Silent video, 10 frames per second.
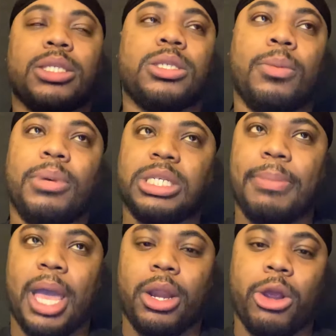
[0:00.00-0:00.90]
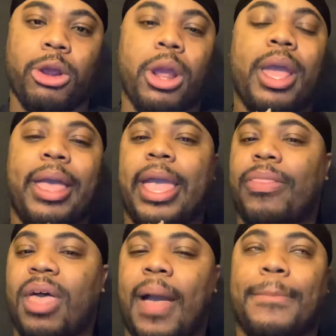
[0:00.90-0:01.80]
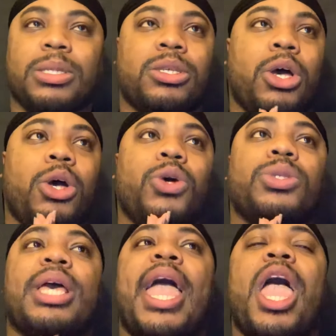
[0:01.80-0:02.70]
so much better in the episodes.